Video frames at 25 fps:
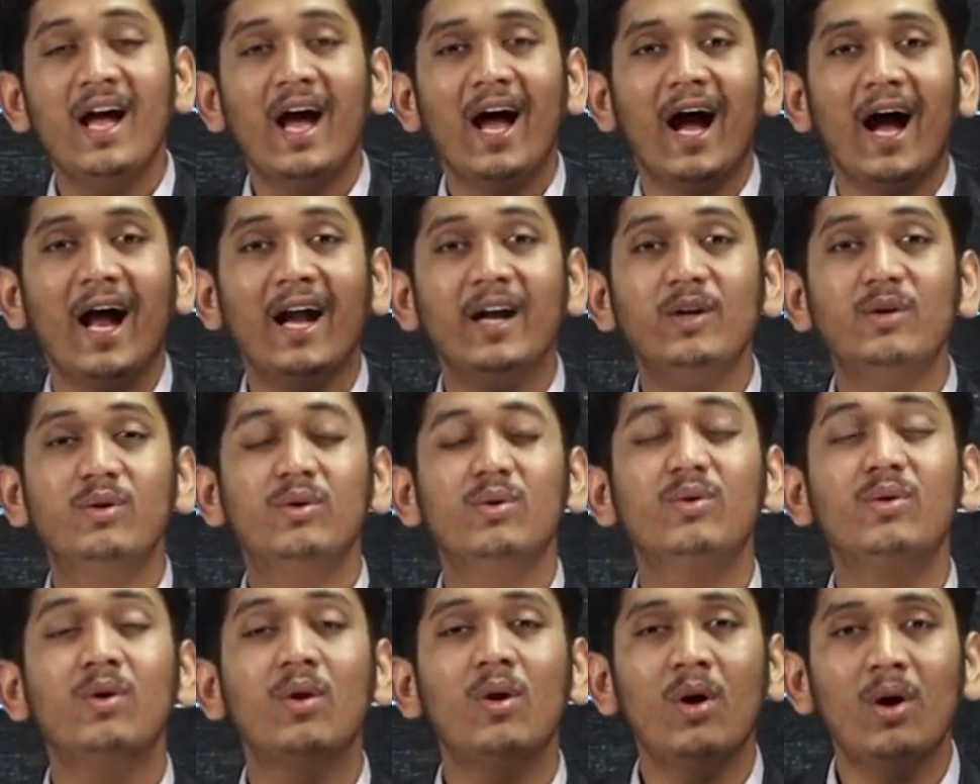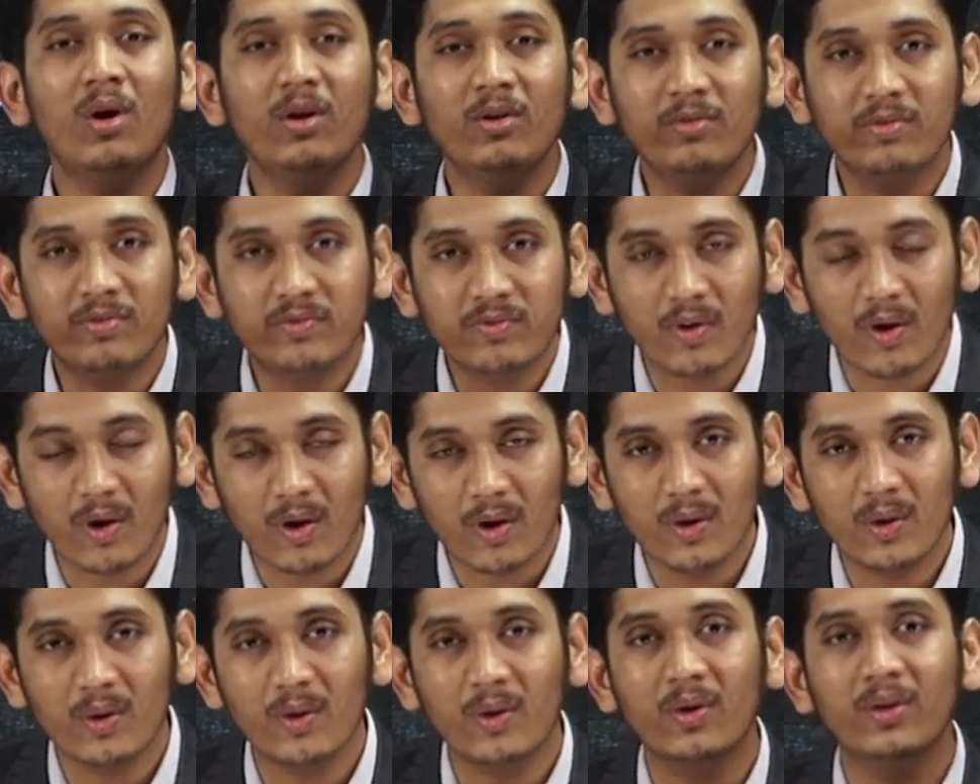and do not
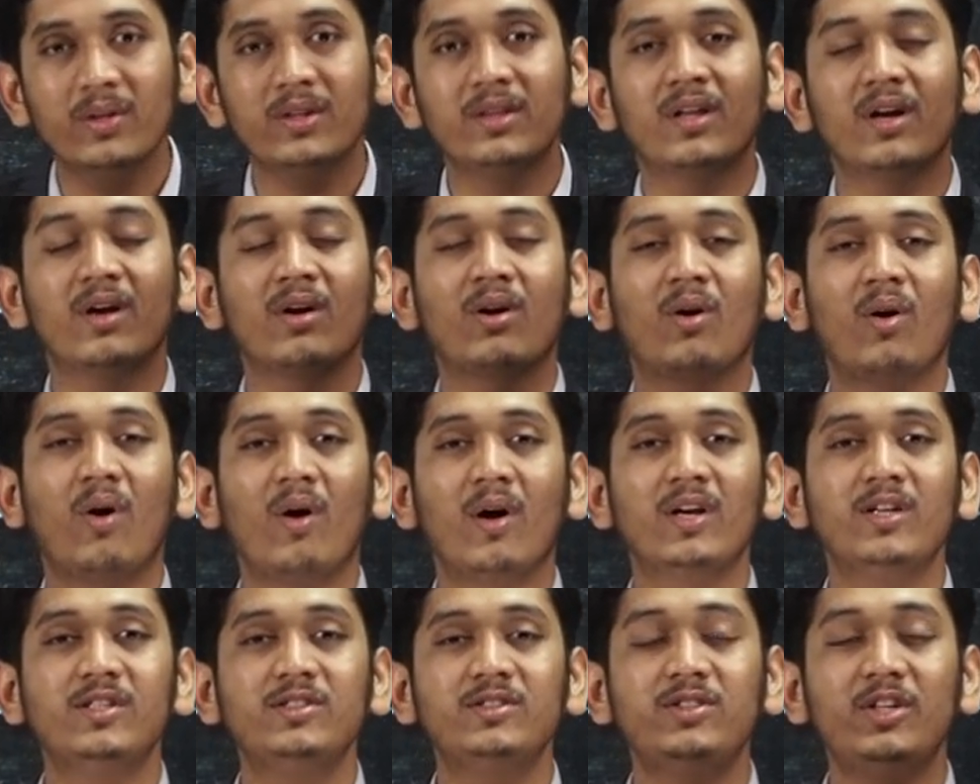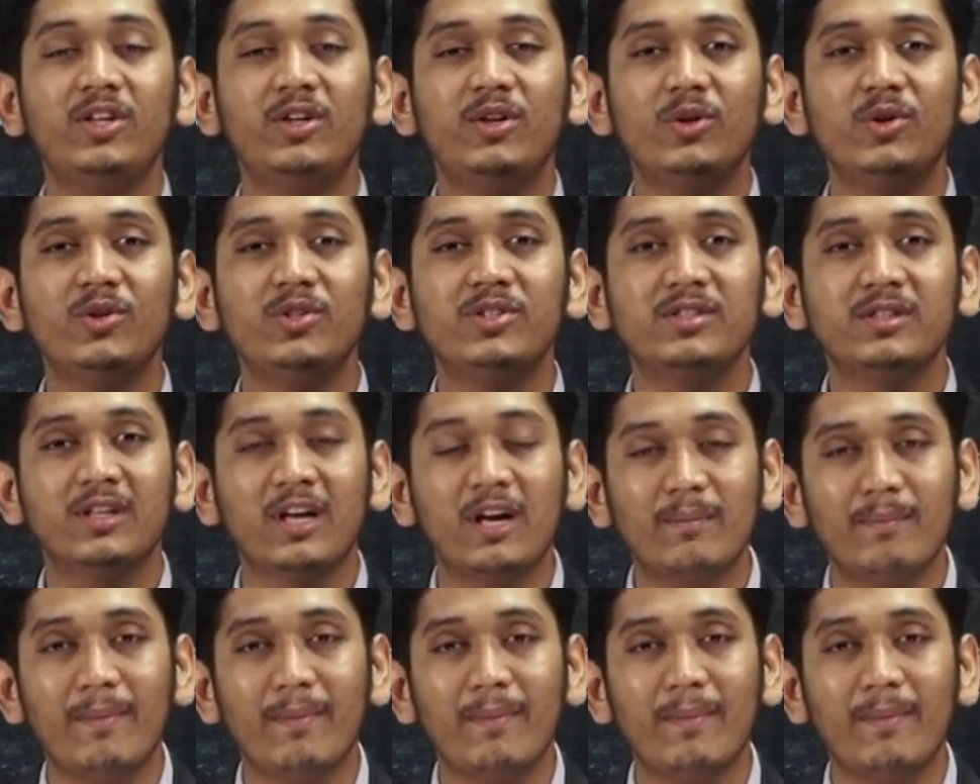follow the constitutional